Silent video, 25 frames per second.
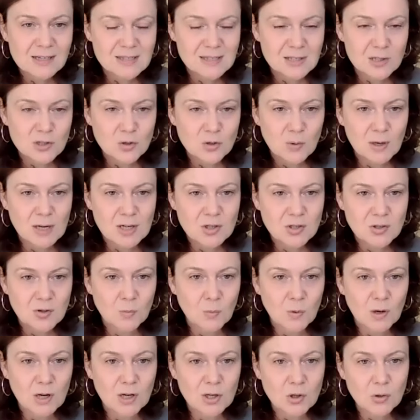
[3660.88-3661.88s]
a
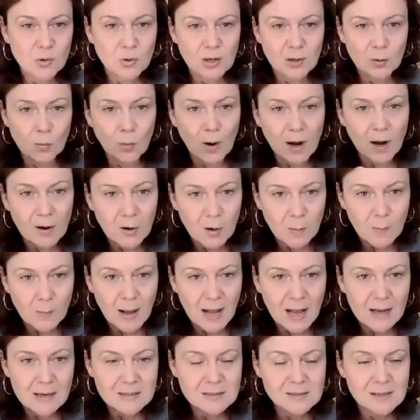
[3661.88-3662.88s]
situation where you can wear a
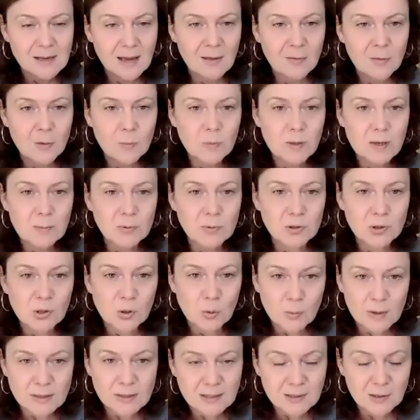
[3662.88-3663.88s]
mask and the people
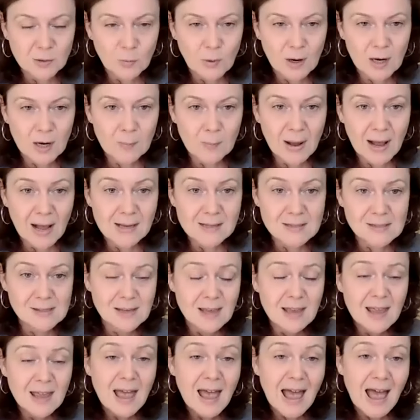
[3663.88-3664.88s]
you're with can wear a mask,
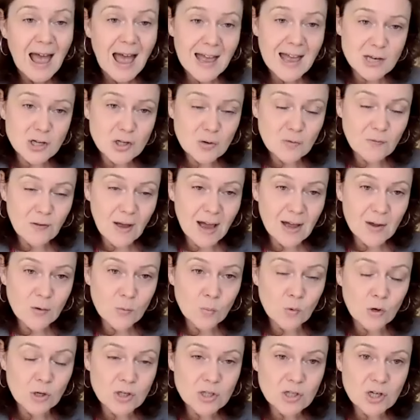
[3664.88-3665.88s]
and you've had
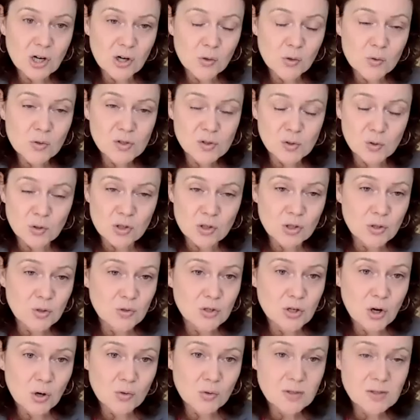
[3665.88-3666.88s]
one dose or two
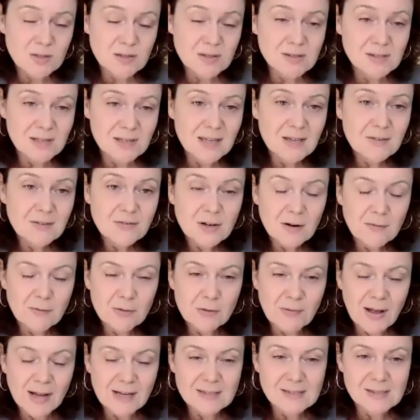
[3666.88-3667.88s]
doses, even of a
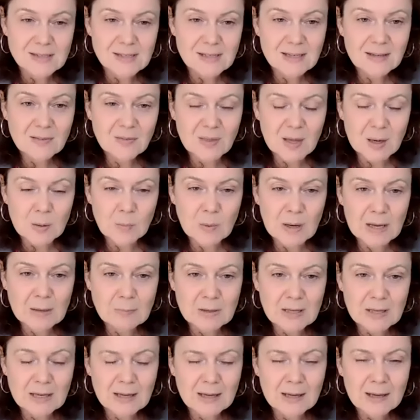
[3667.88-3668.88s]
vaccine that
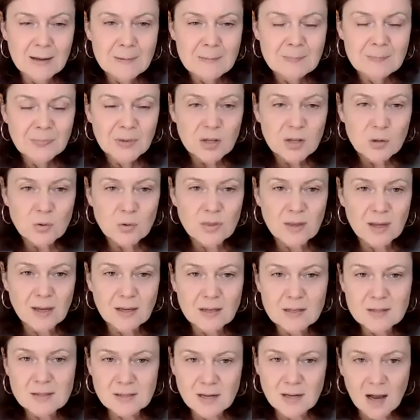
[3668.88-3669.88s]
maybe you
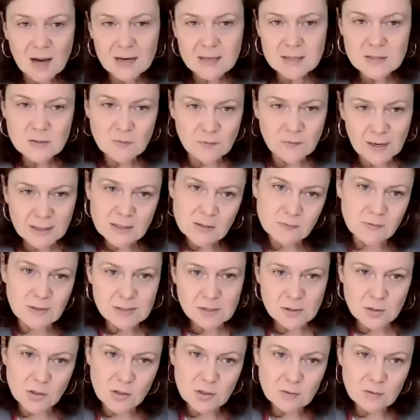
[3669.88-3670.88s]
think is not as effective
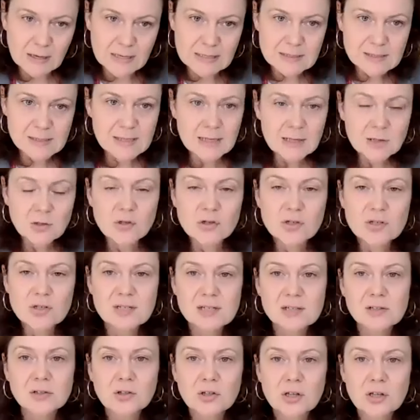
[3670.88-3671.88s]
as another vaccine, you're
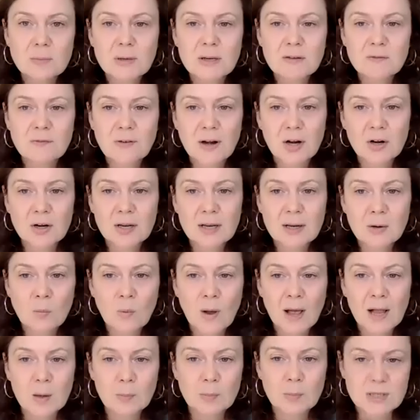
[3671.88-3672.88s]
still going to be very
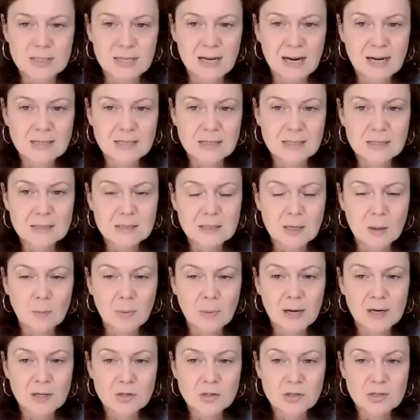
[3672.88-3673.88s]
well protected
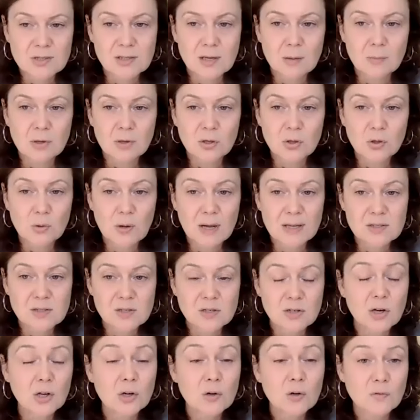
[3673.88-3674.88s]
compared to someone who
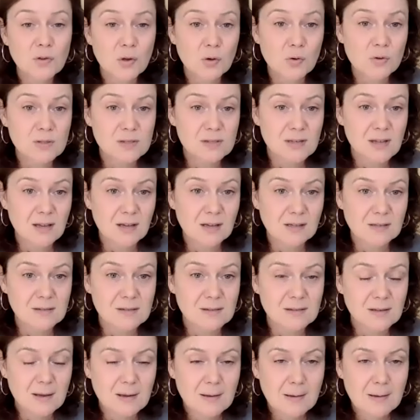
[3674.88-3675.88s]
has none of those things.